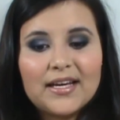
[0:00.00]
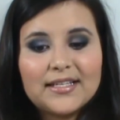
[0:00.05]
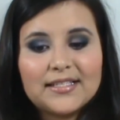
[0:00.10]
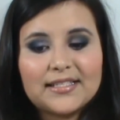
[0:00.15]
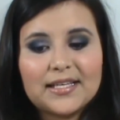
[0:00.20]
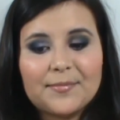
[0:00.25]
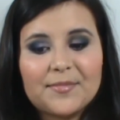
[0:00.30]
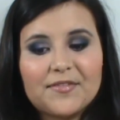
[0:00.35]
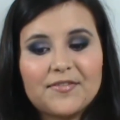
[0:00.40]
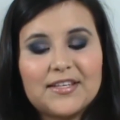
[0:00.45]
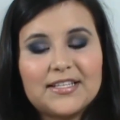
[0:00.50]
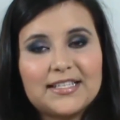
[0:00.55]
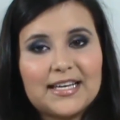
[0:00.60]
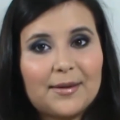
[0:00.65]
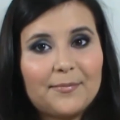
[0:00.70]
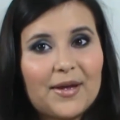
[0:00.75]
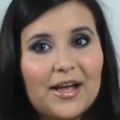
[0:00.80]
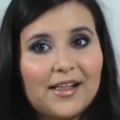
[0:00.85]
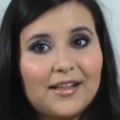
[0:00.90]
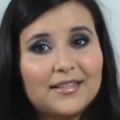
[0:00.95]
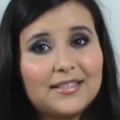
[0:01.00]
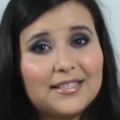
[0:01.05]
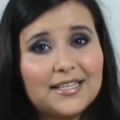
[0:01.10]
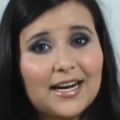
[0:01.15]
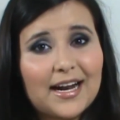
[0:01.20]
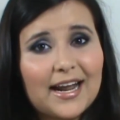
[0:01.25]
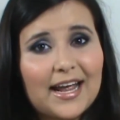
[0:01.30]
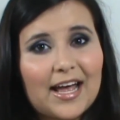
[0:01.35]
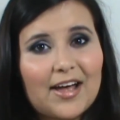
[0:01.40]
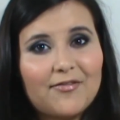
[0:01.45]
some of the same palettes
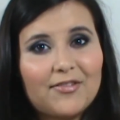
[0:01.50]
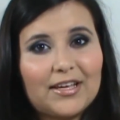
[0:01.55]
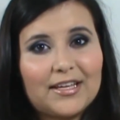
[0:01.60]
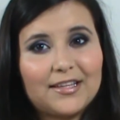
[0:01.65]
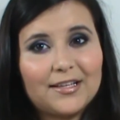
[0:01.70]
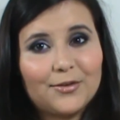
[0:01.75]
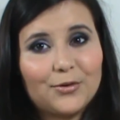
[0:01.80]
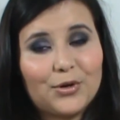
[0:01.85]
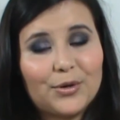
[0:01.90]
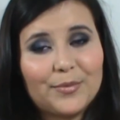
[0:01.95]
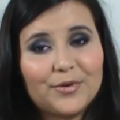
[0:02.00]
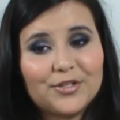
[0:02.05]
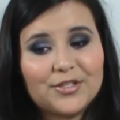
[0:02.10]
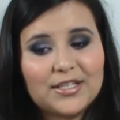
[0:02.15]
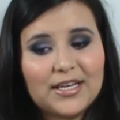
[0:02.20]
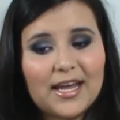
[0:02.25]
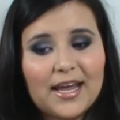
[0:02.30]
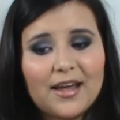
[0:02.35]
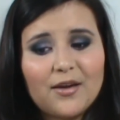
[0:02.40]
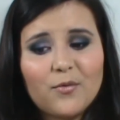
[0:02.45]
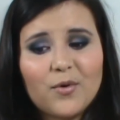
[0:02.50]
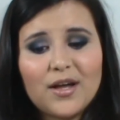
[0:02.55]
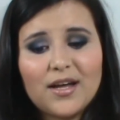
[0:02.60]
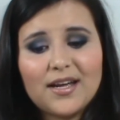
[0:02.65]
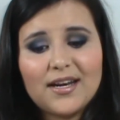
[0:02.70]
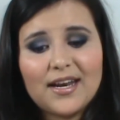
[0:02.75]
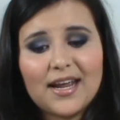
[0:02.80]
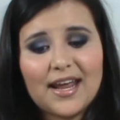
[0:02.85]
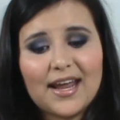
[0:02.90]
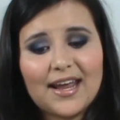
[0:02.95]
that I have, like the Laura Mercier
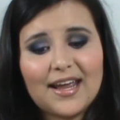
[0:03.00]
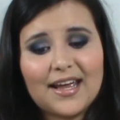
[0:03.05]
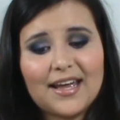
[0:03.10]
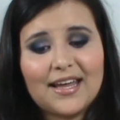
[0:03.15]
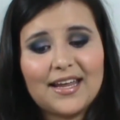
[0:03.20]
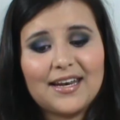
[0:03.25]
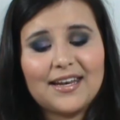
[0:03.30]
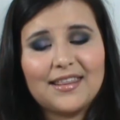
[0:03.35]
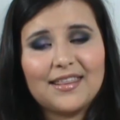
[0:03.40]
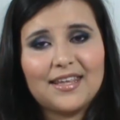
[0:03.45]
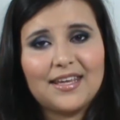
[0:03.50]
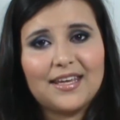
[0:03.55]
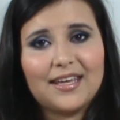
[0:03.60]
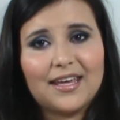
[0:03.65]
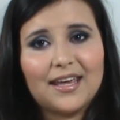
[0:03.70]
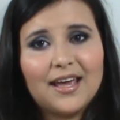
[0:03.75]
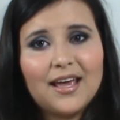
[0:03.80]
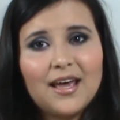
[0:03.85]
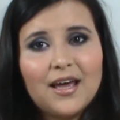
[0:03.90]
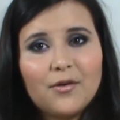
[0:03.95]
one and the